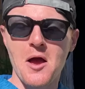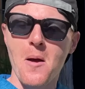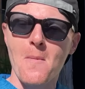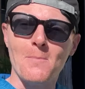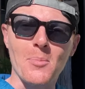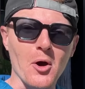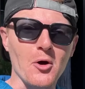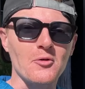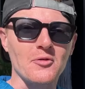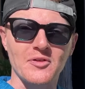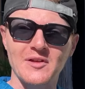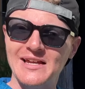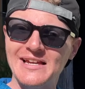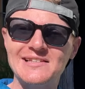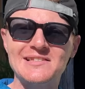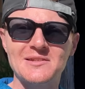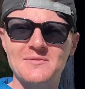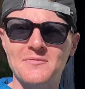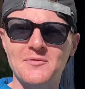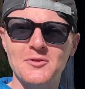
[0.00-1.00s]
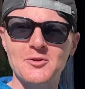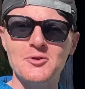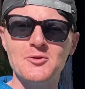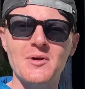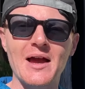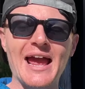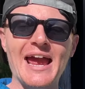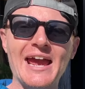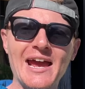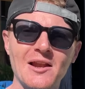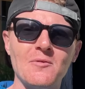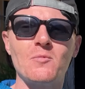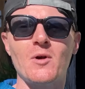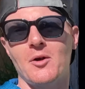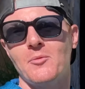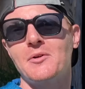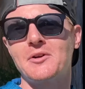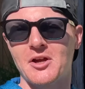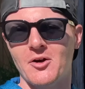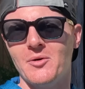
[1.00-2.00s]
Both Isenflug and where
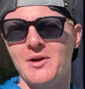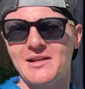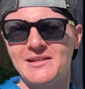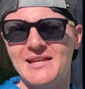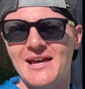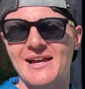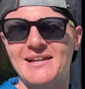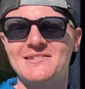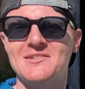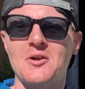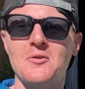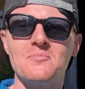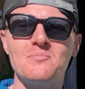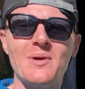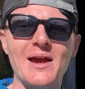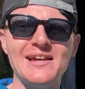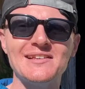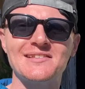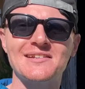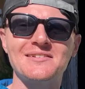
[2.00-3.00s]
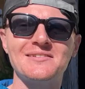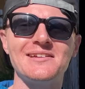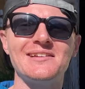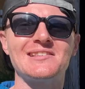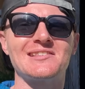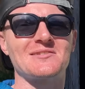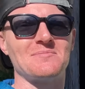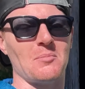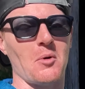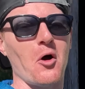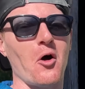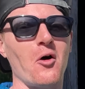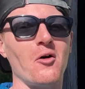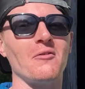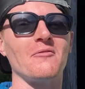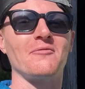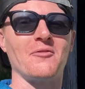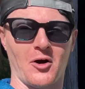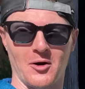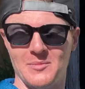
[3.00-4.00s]
we're going next are basically small
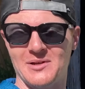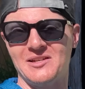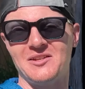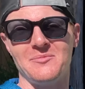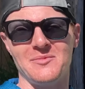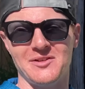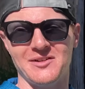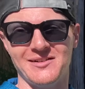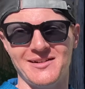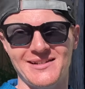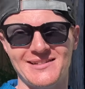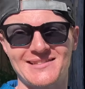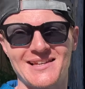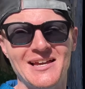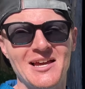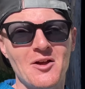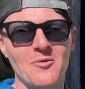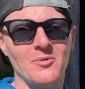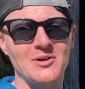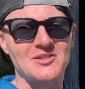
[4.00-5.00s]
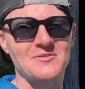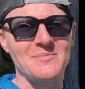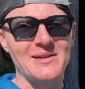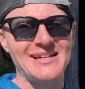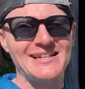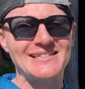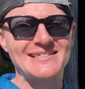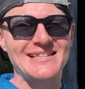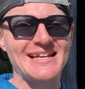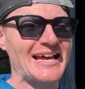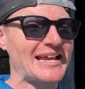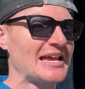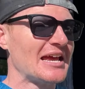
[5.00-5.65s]
farming communities, which means that